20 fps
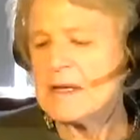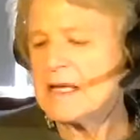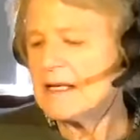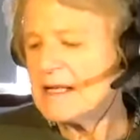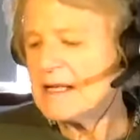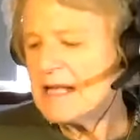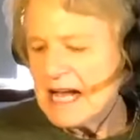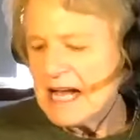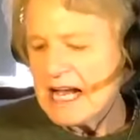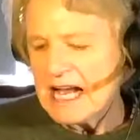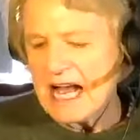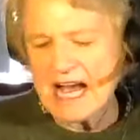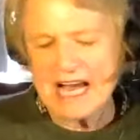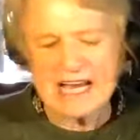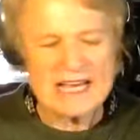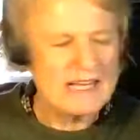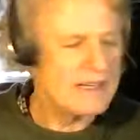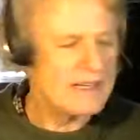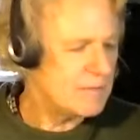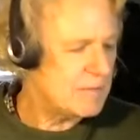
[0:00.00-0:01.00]
I mean,
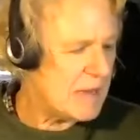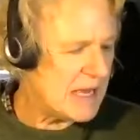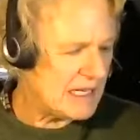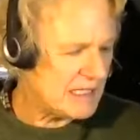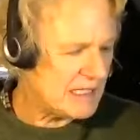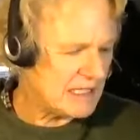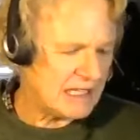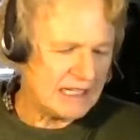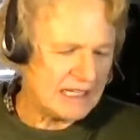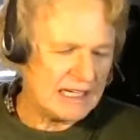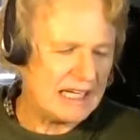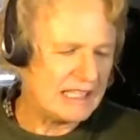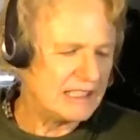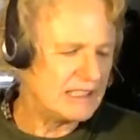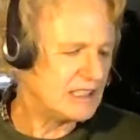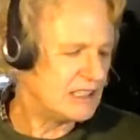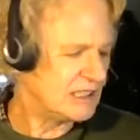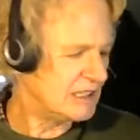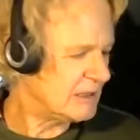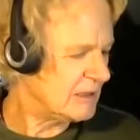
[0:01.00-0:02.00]
I had met her,
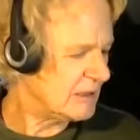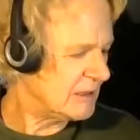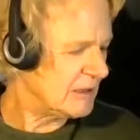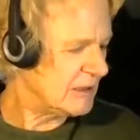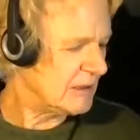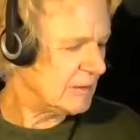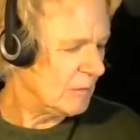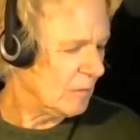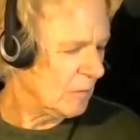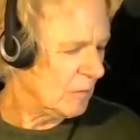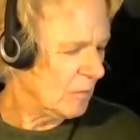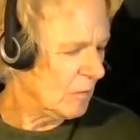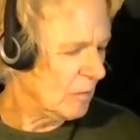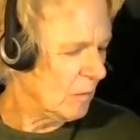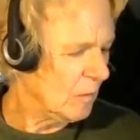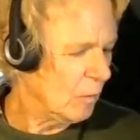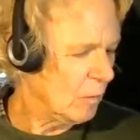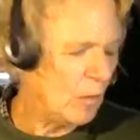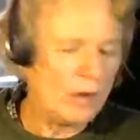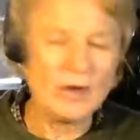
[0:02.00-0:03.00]
and she
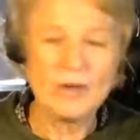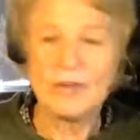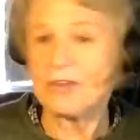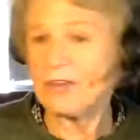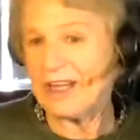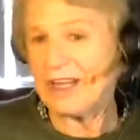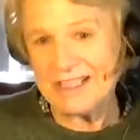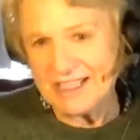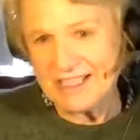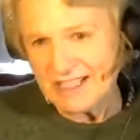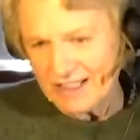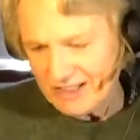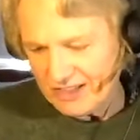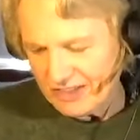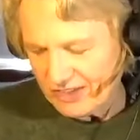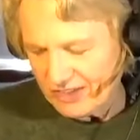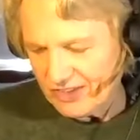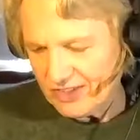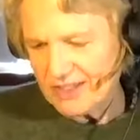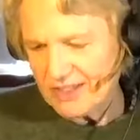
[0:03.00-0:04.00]
was and
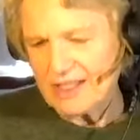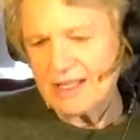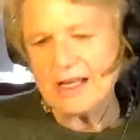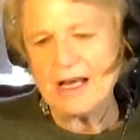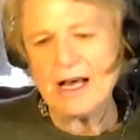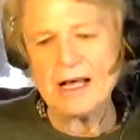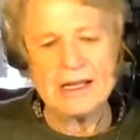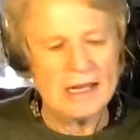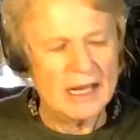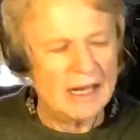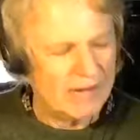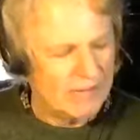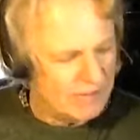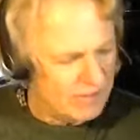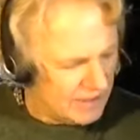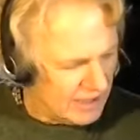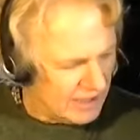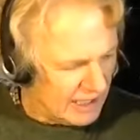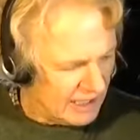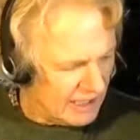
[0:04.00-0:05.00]
is a
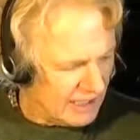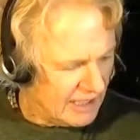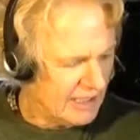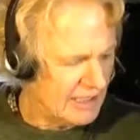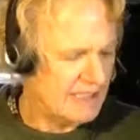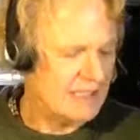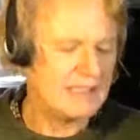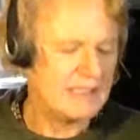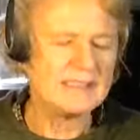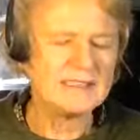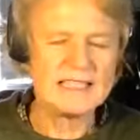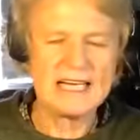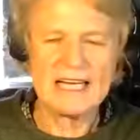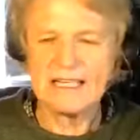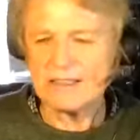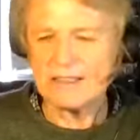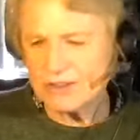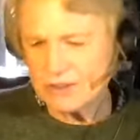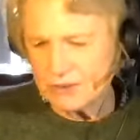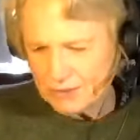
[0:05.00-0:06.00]
lovely,
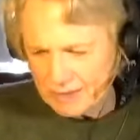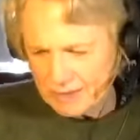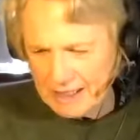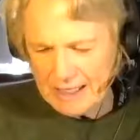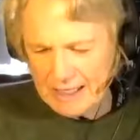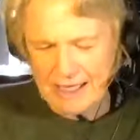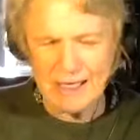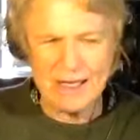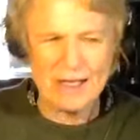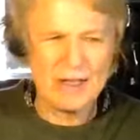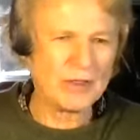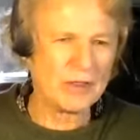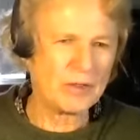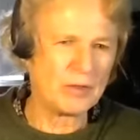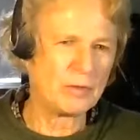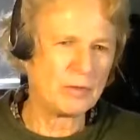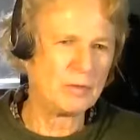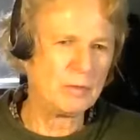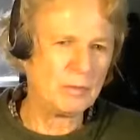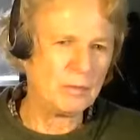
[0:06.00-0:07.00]
down to earth,
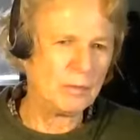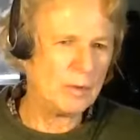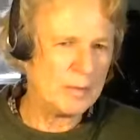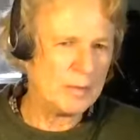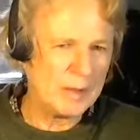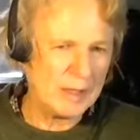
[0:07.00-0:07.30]
yeah.